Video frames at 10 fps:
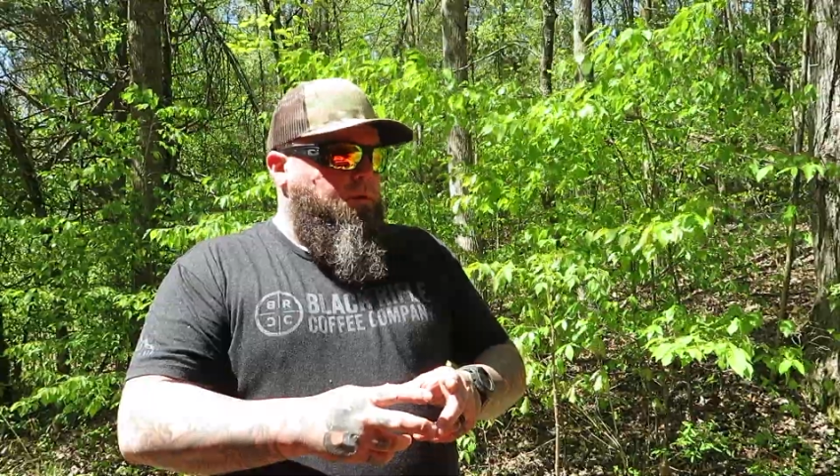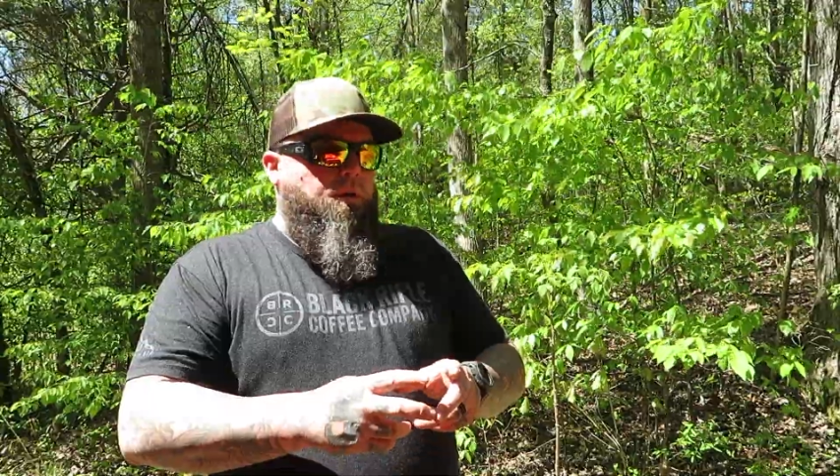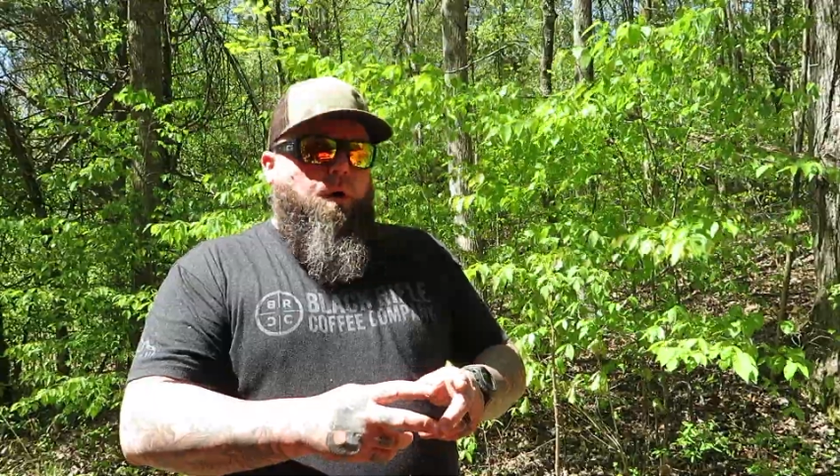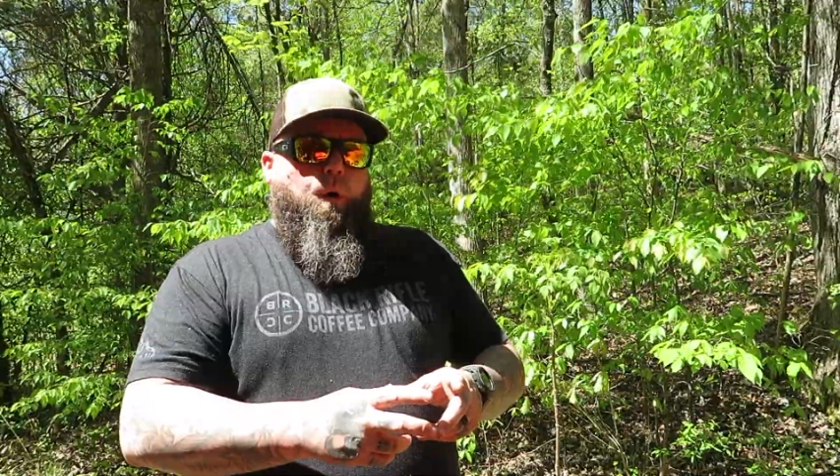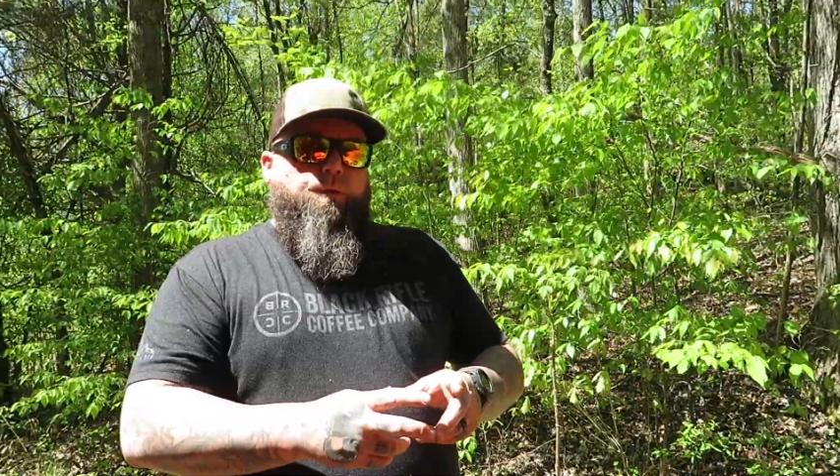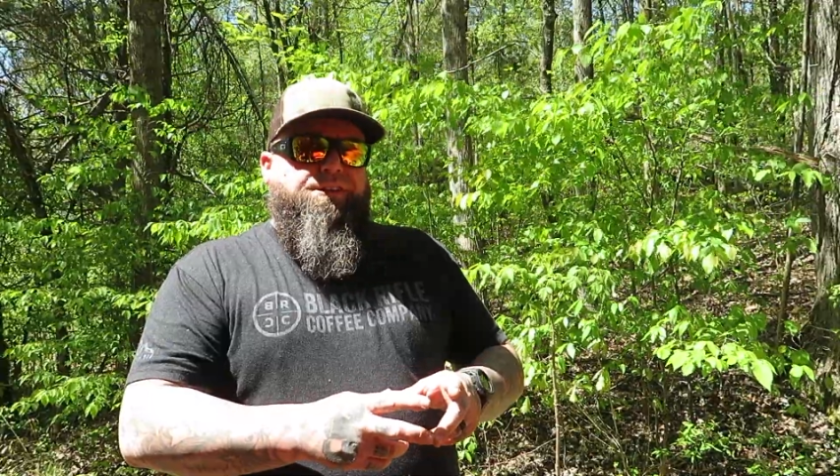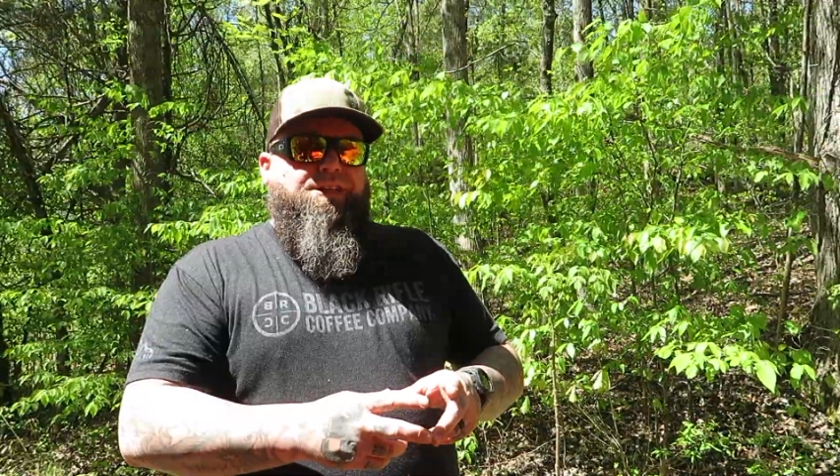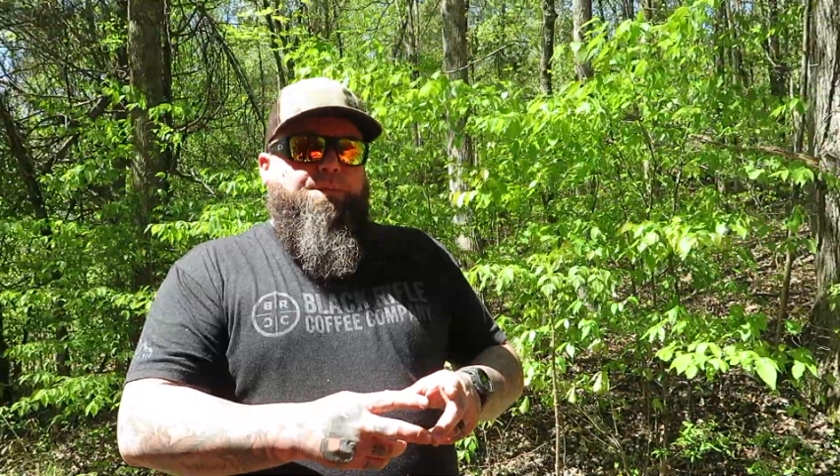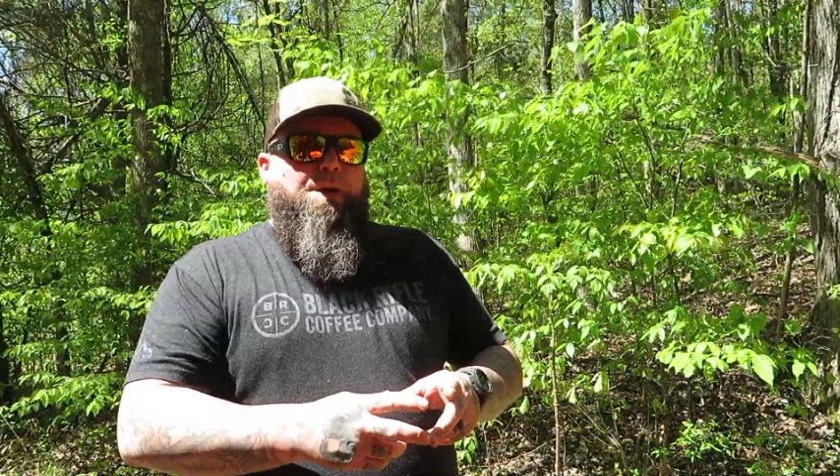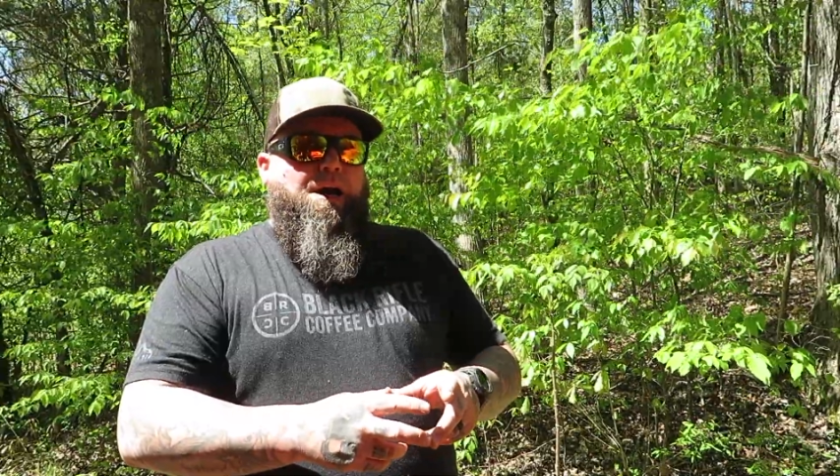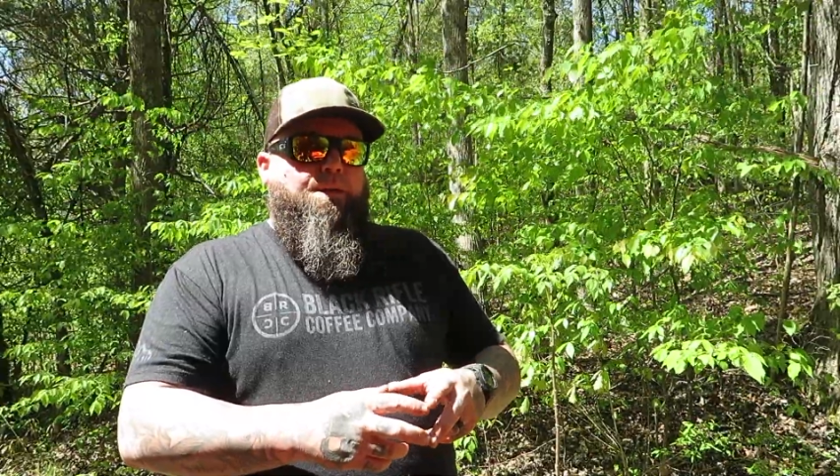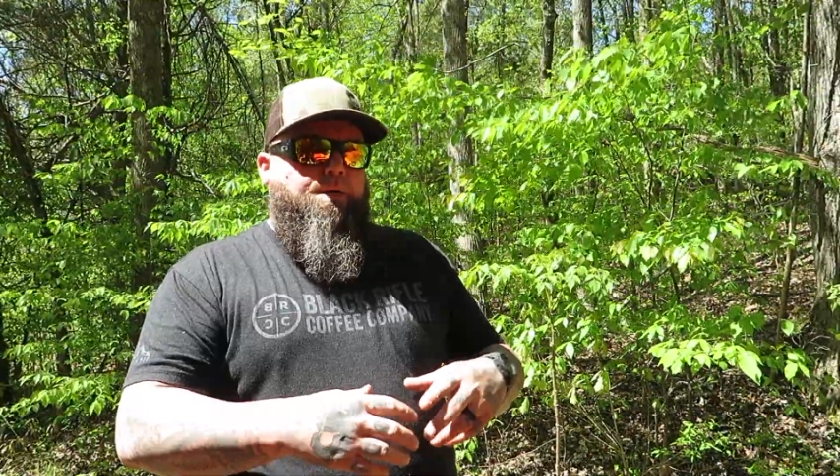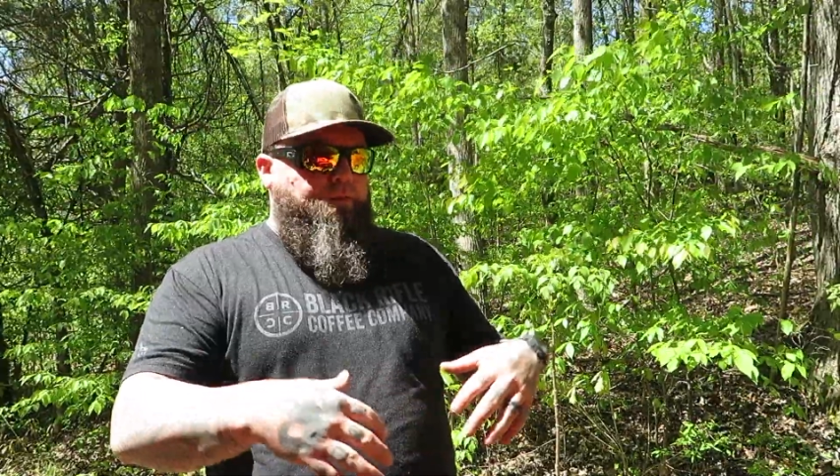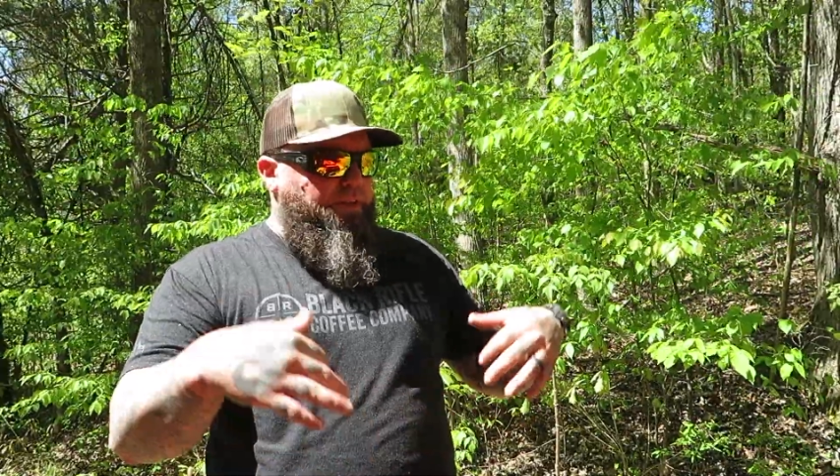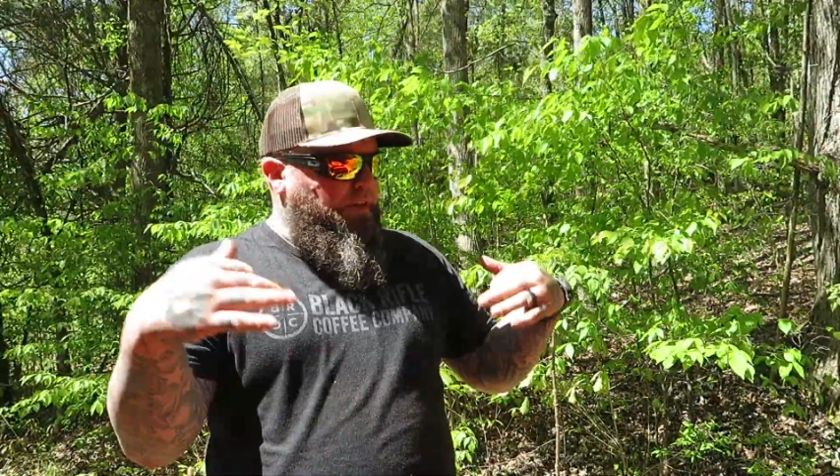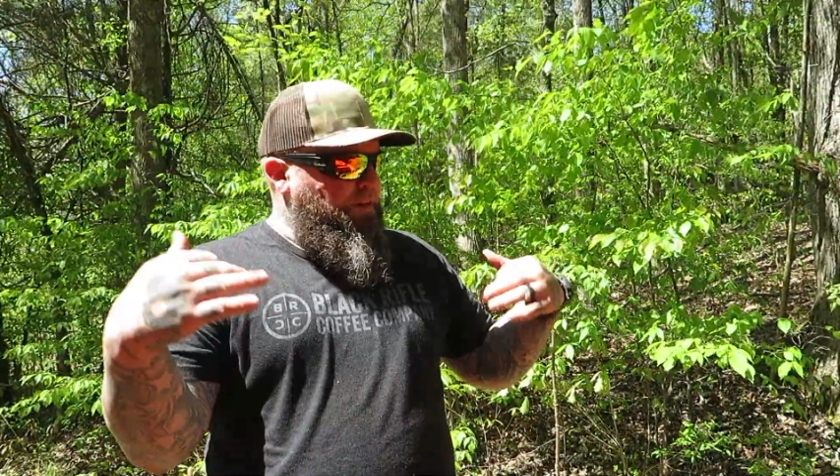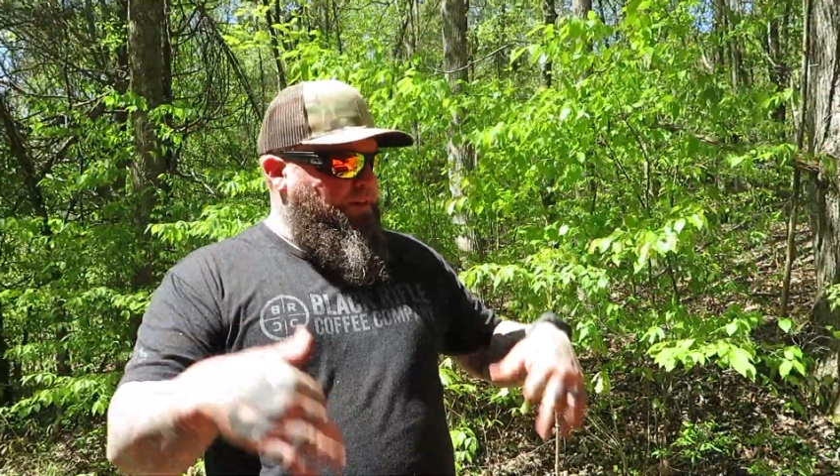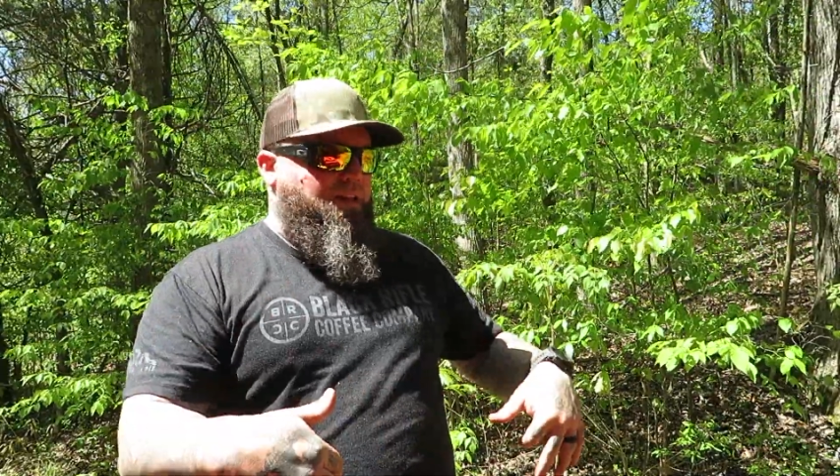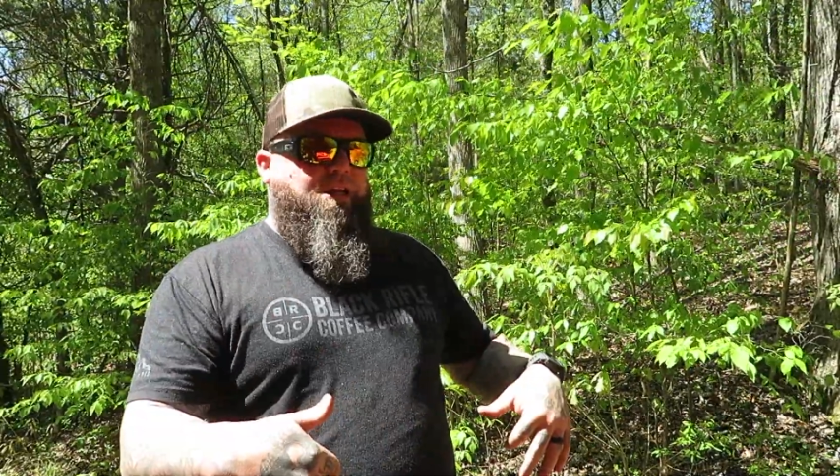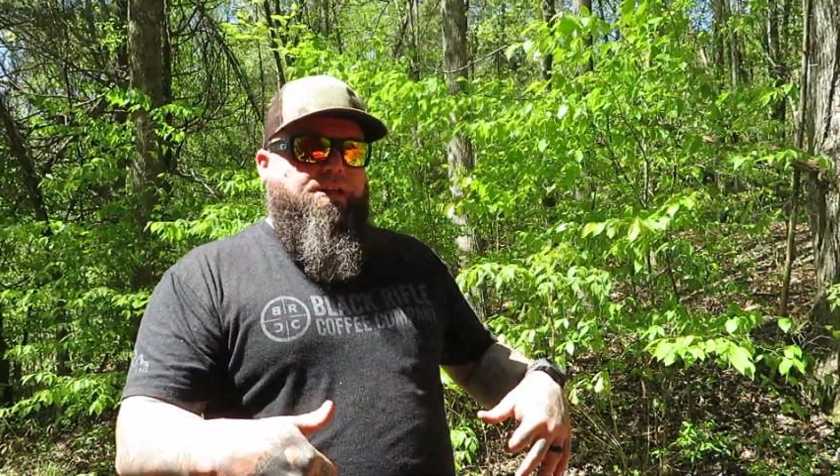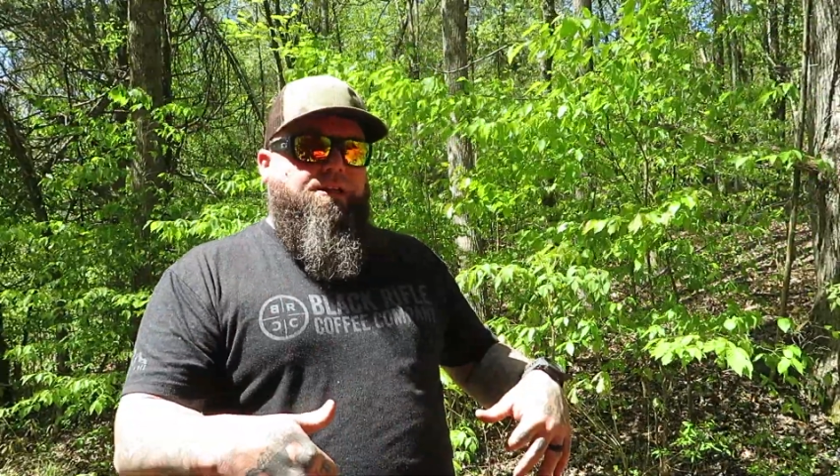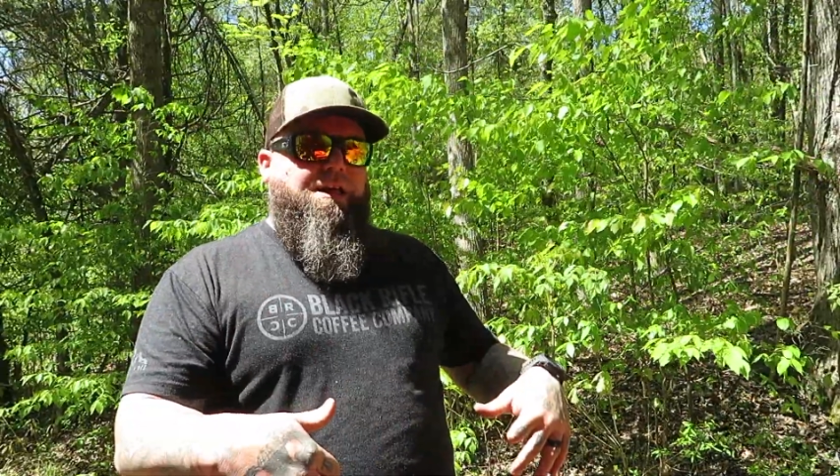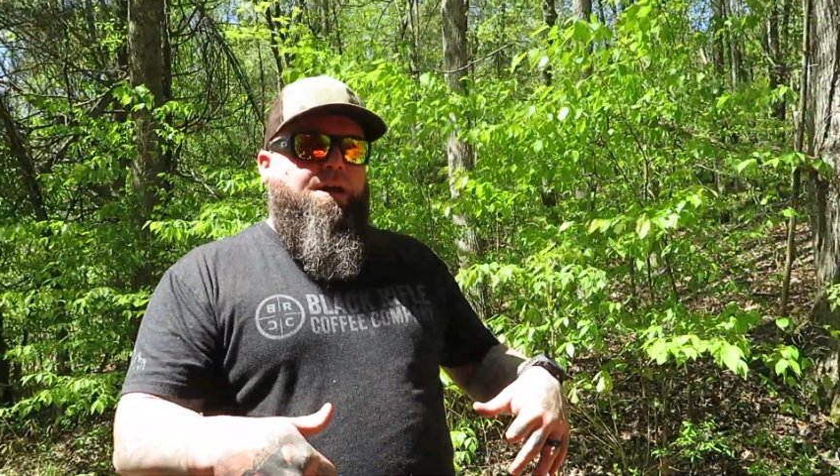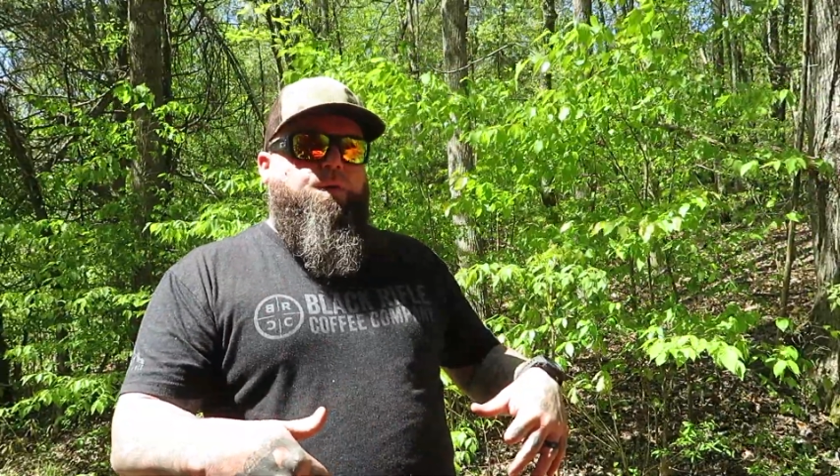holes in the bottom of it that'll allow